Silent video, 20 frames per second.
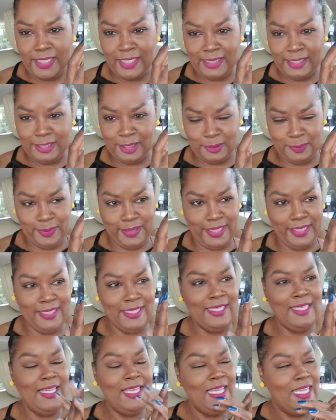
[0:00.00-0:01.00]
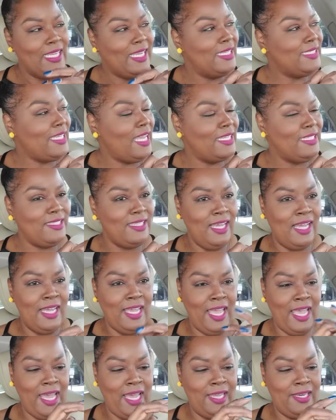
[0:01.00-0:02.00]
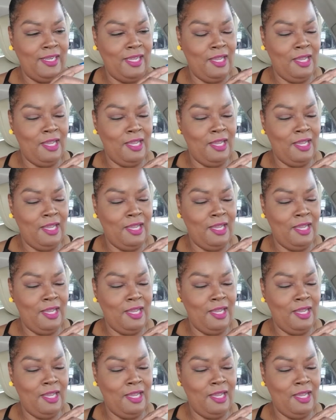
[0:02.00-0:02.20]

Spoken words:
a little bit, because I had,